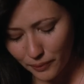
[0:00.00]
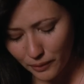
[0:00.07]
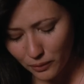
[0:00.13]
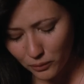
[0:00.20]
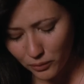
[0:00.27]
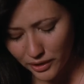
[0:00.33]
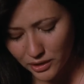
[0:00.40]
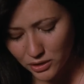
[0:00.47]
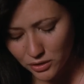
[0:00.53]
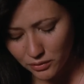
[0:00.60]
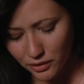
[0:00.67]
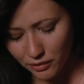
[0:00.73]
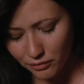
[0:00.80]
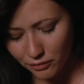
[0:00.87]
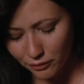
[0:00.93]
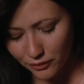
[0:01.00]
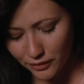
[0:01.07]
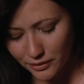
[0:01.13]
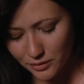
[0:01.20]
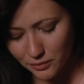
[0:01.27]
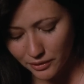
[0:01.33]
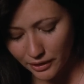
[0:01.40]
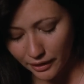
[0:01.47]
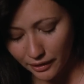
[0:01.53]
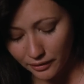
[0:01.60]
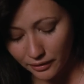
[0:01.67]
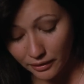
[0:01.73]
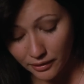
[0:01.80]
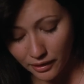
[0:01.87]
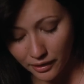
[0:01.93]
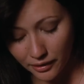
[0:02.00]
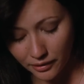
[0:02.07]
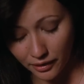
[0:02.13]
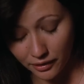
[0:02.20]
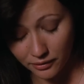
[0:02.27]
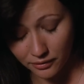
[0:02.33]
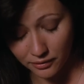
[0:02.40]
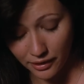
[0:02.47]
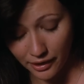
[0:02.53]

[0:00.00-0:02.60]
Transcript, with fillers: Why did you cover for us when Andy died at the